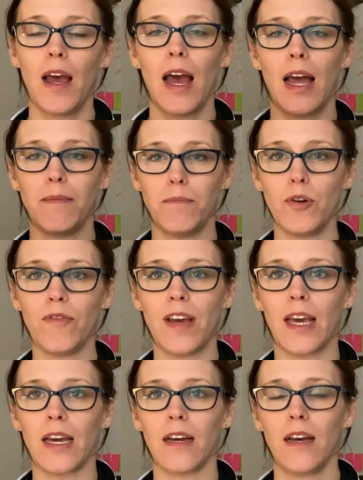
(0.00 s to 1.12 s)
and
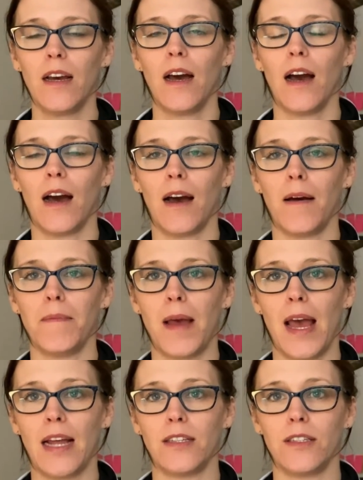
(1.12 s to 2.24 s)
moving
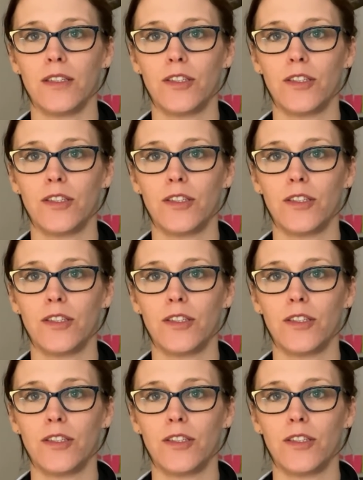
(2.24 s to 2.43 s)
and